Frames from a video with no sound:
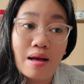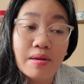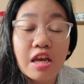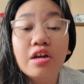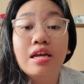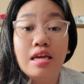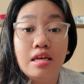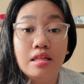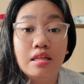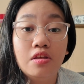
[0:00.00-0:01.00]
here
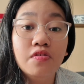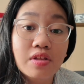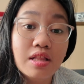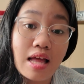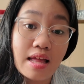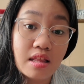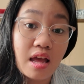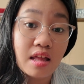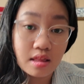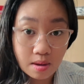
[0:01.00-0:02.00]
in Newfoundland
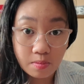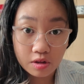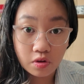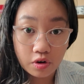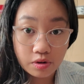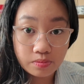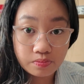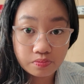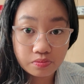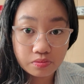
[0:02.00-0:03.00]
and Labrador.
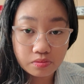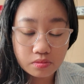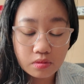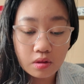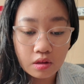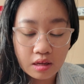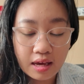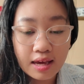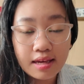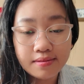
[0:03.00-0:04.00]

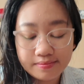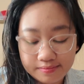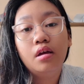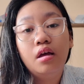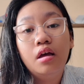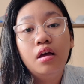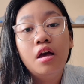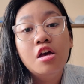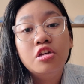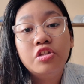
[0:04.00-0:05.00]
Okay?
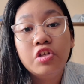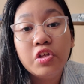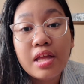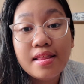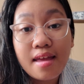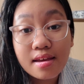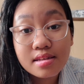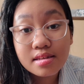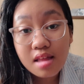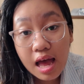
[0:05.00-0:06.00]
So the
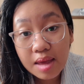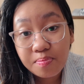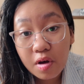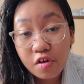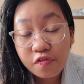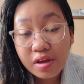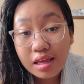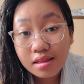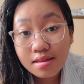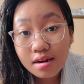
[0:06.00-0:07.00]
next type of
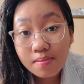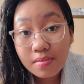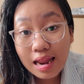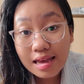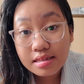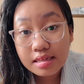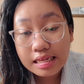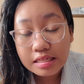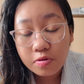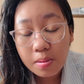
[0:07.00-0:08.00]
interim
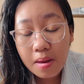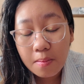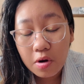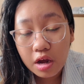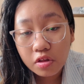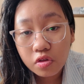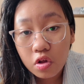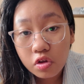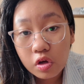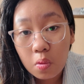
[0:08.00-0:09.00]
license, remember I
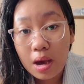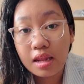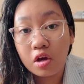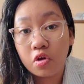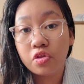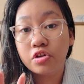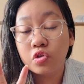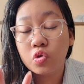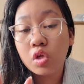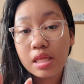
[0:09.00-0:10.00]
told you a while ago
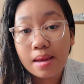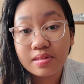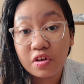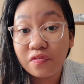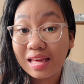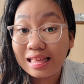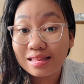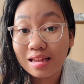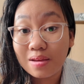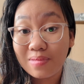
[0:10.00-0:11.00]
there's two types of
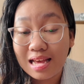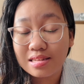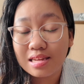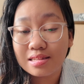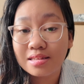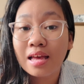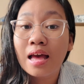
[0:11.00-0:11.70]
interim license.